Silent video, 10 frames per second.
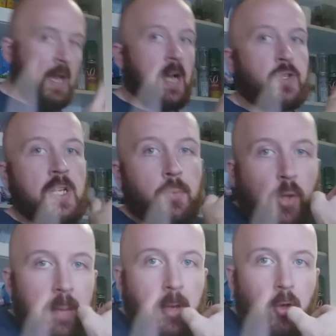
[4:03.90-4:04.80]
I tried to
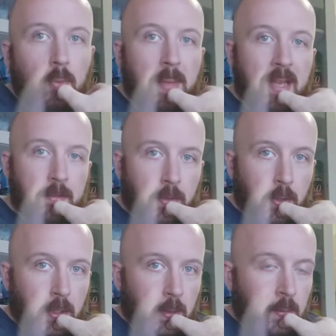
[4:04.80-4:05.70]
pull out my old
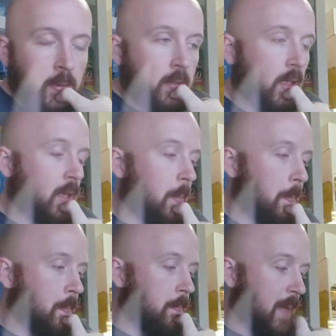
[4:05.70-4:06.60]
Manfrotto
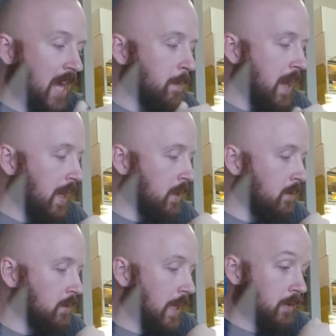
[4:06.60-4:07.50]
backpack
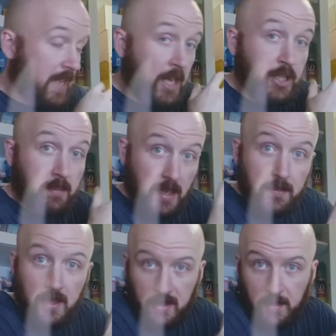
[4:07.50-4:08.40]
that was actually
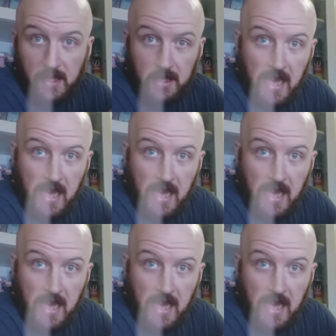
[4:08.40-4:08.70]
meant to be a